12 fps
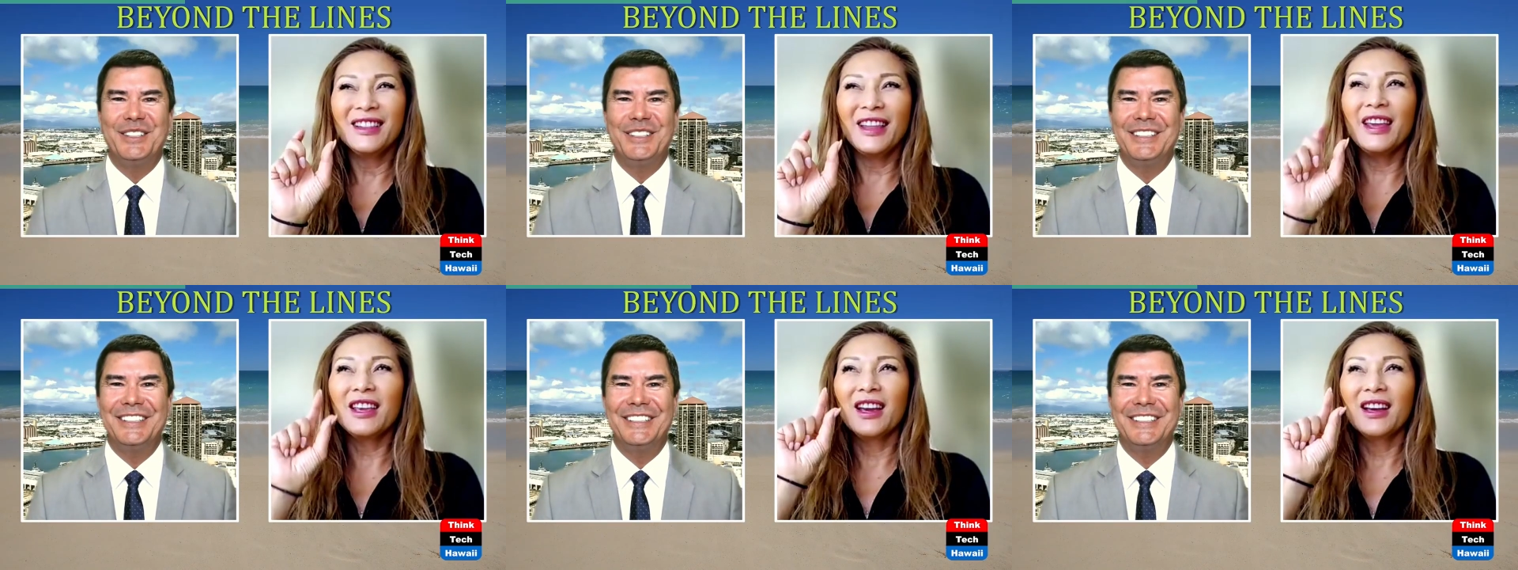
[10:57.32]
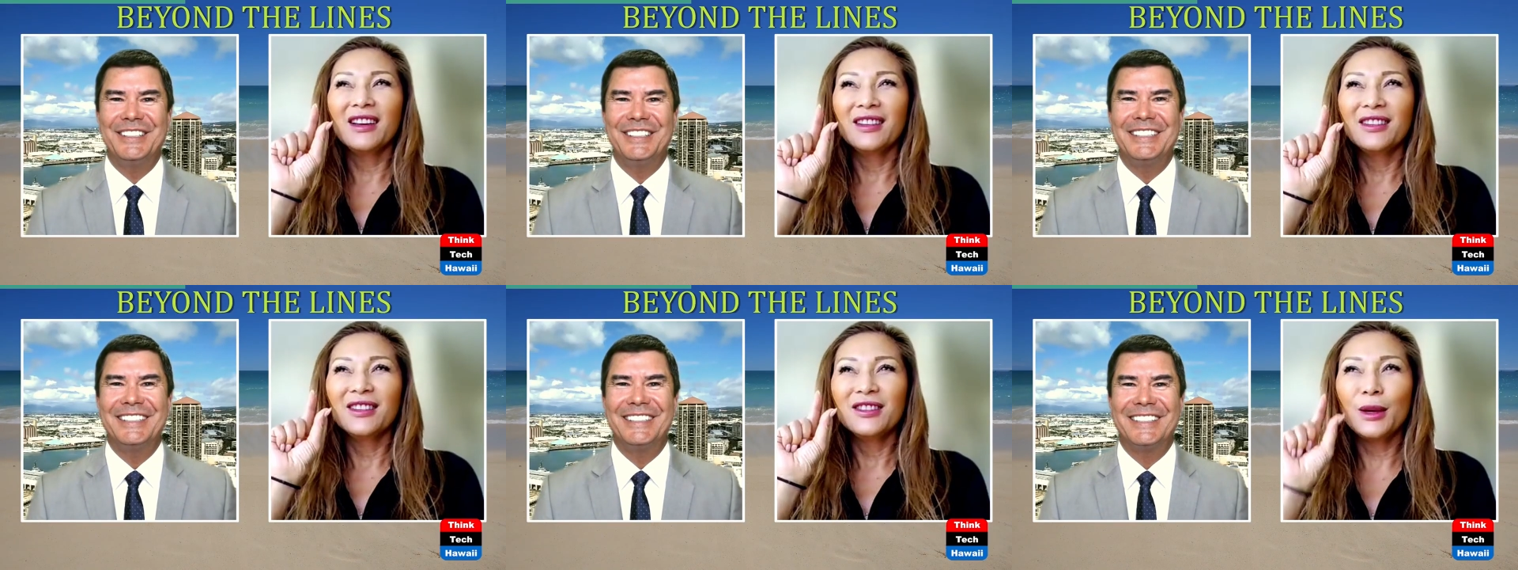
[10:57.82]
Speaker 1: Like
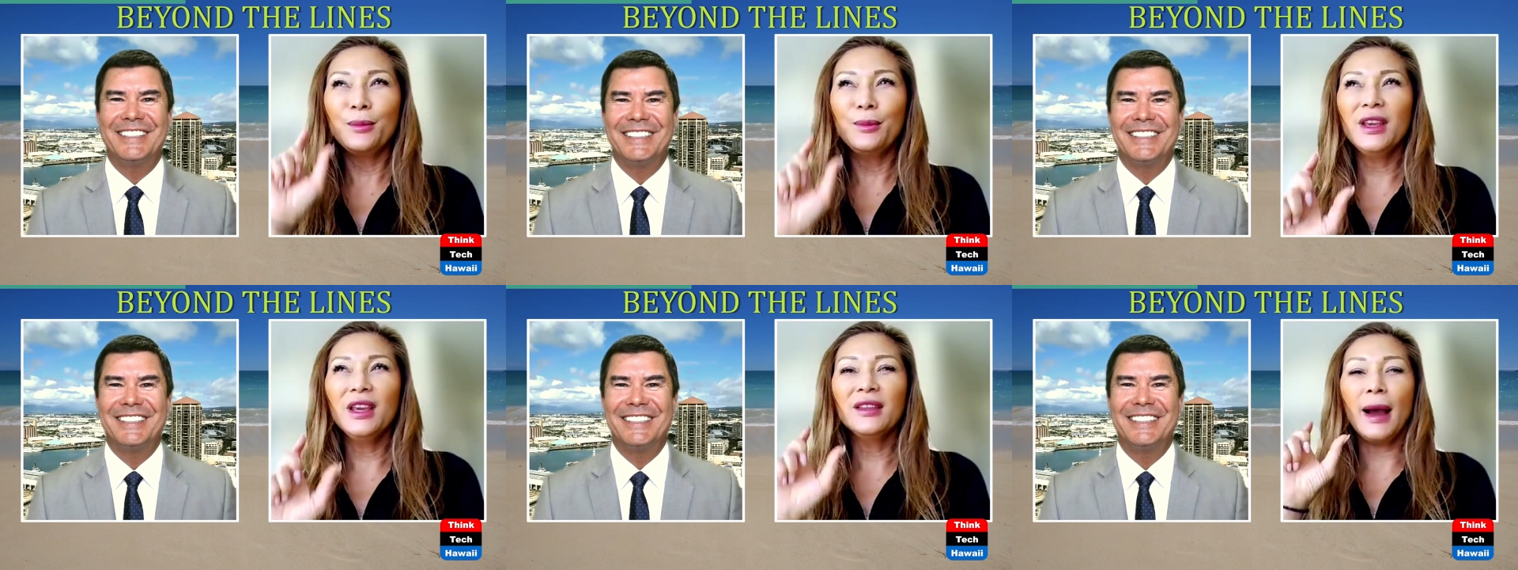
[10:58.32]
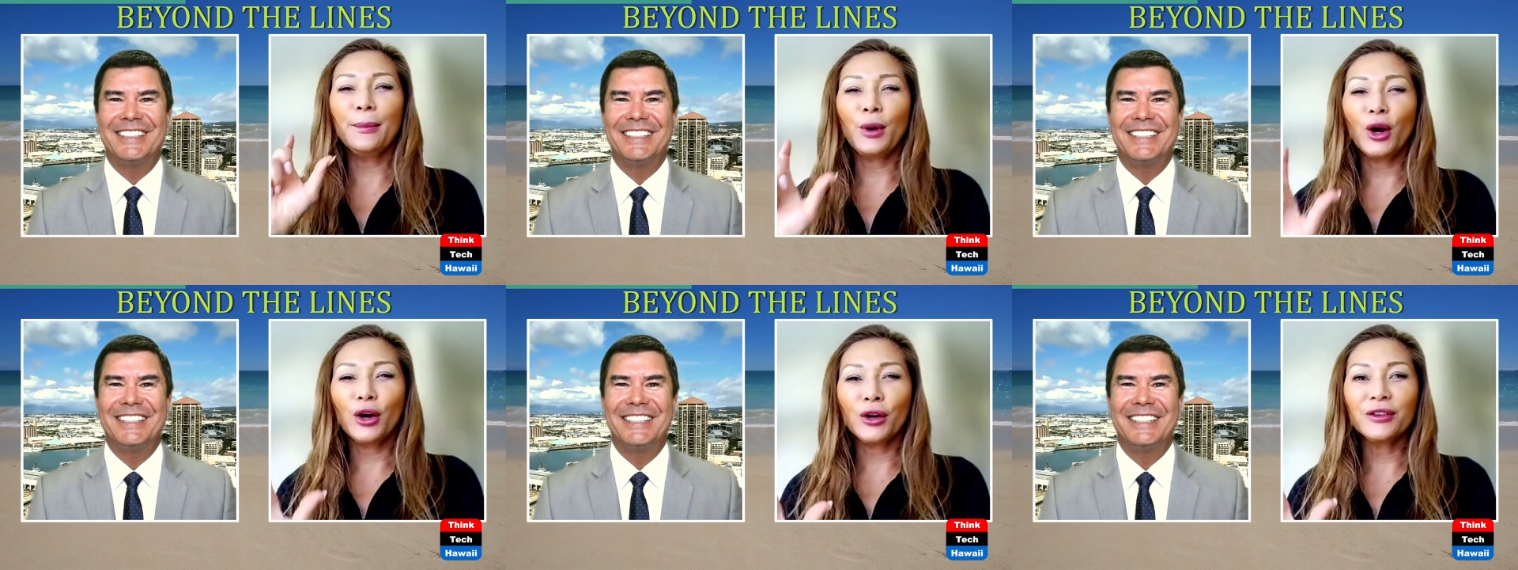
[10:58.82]
to be that
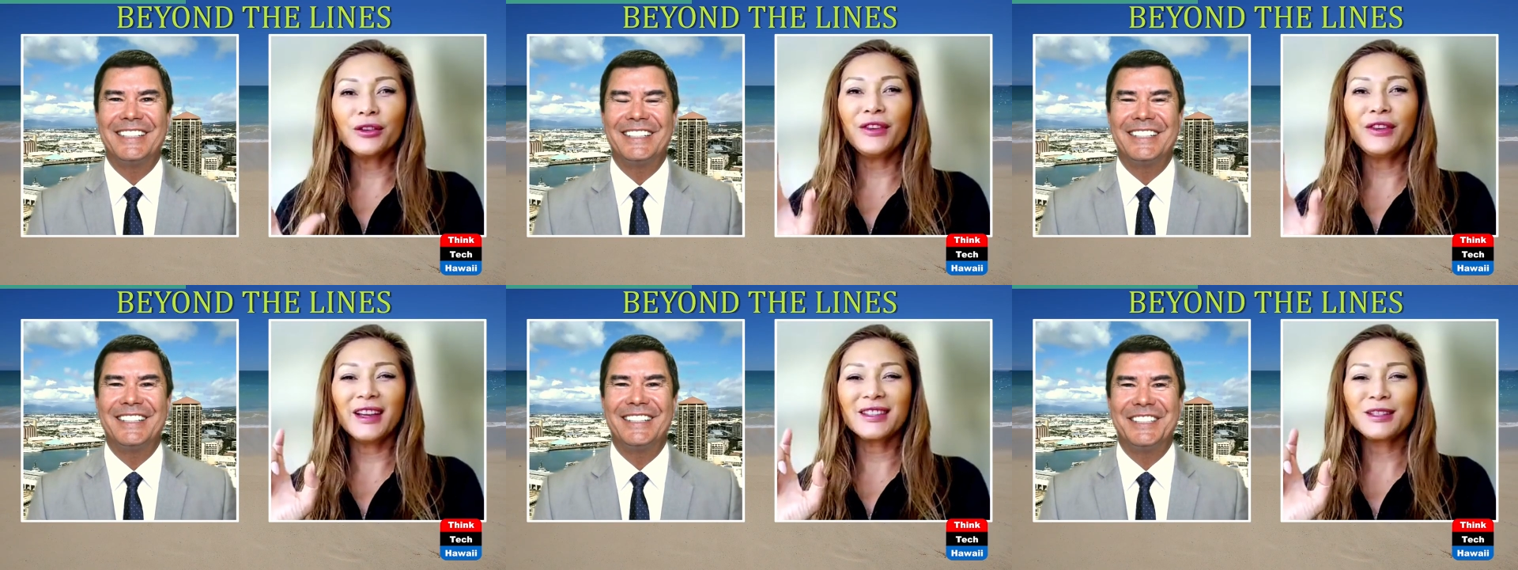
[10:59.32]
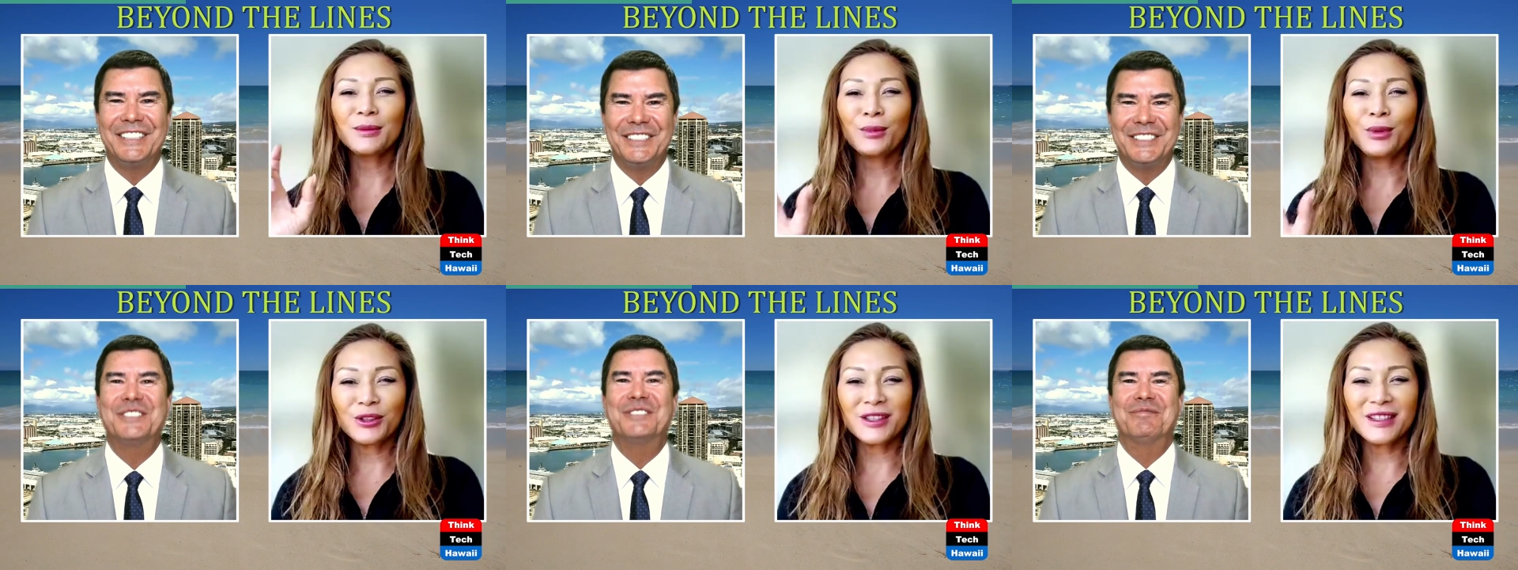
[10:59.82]
perfect
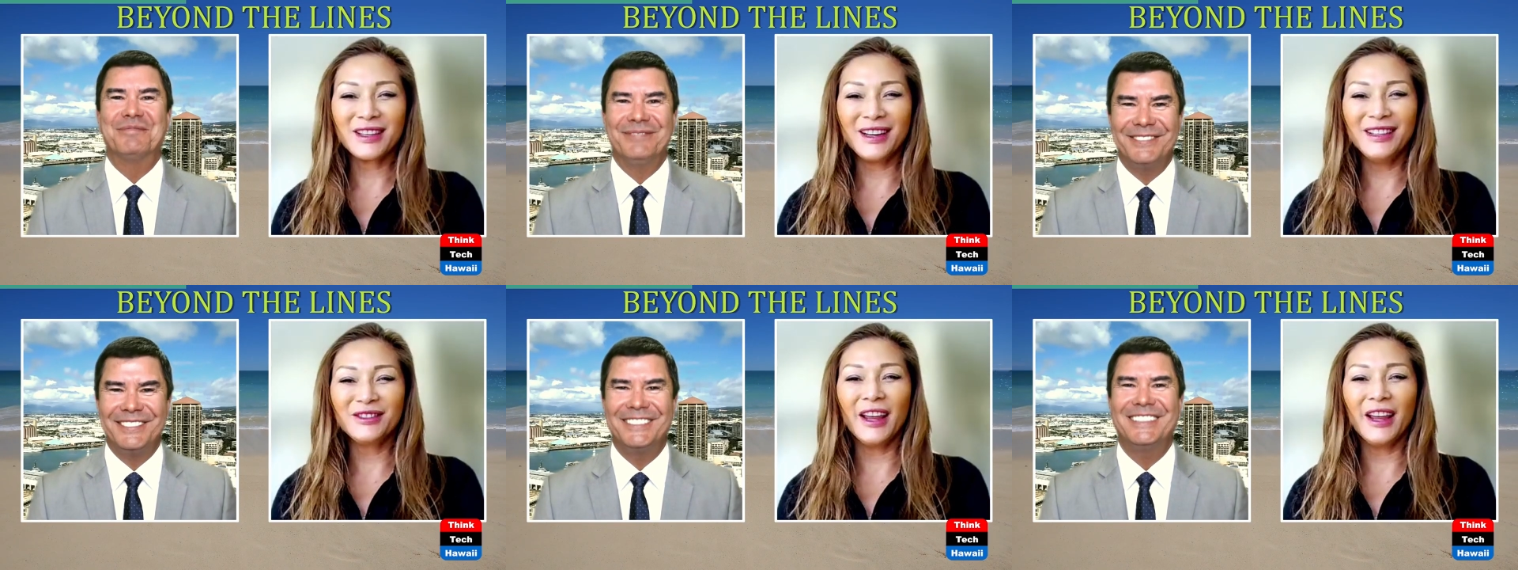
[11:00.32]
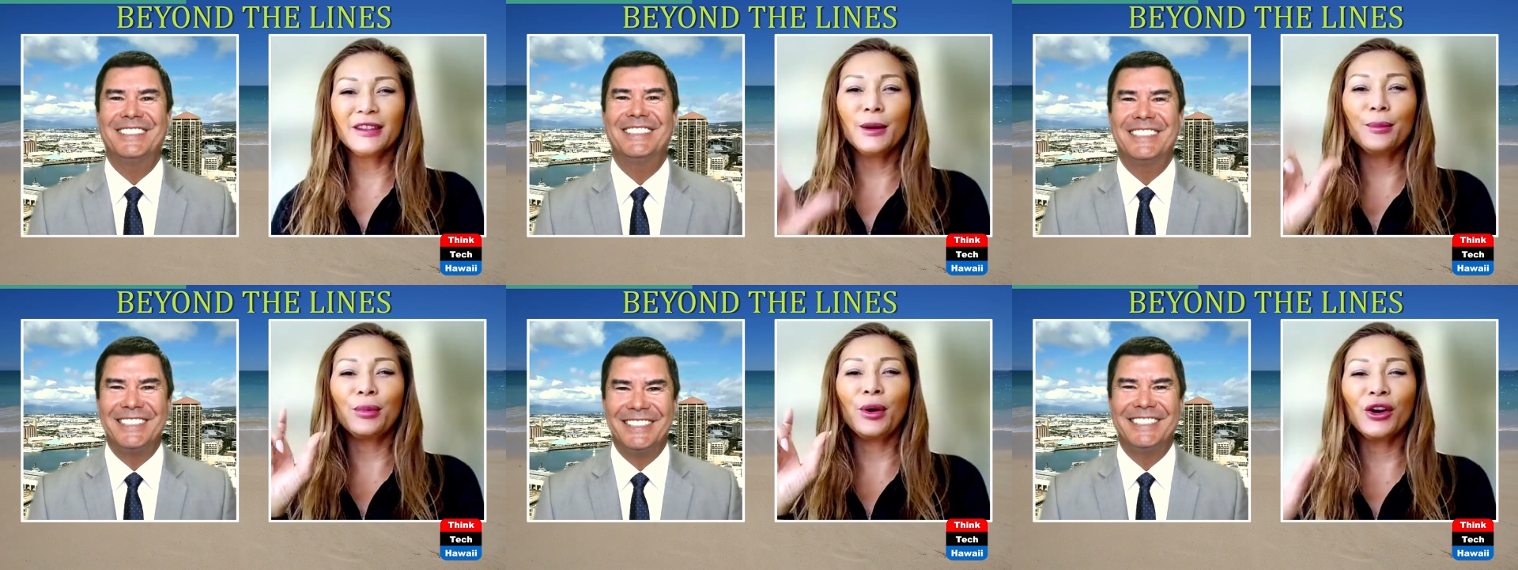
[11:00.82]
person, right? The